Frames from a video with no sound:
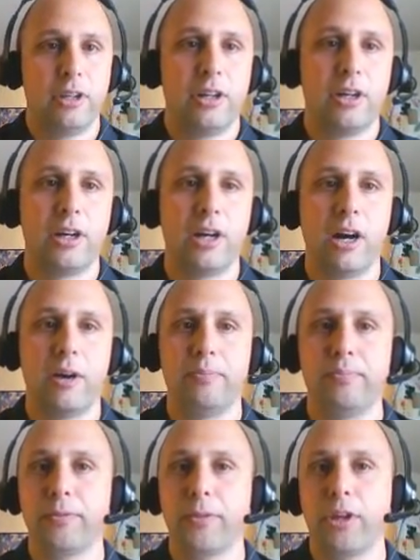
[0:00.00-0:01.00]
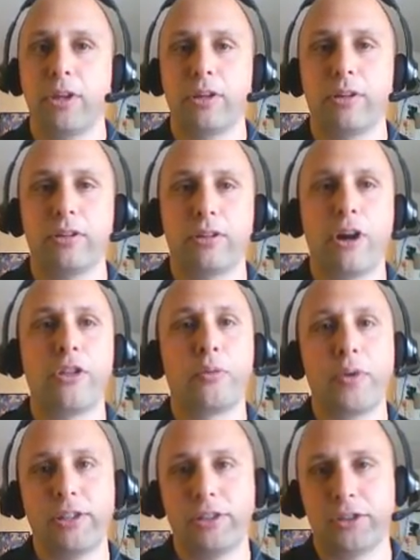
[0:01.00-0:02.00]
Other
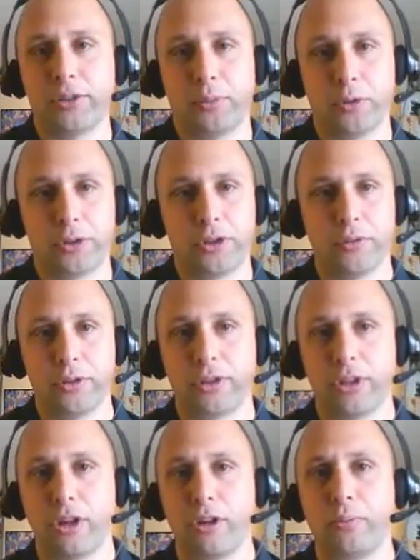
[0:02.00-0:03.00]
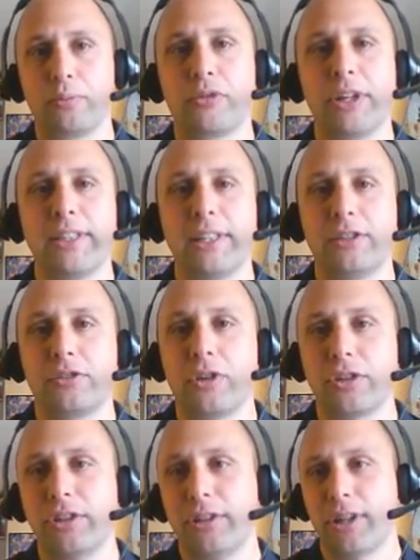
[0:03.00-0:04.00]
ways to support students. Print
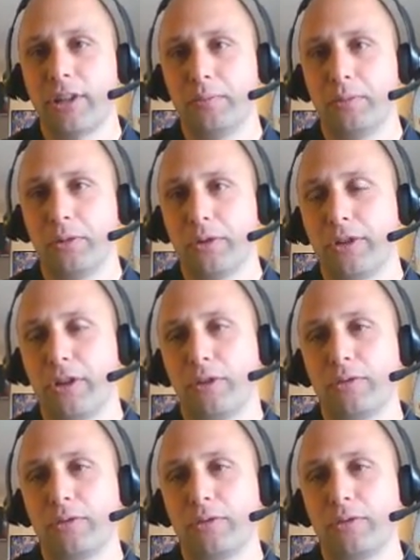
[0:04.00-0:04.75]
instructions on the board.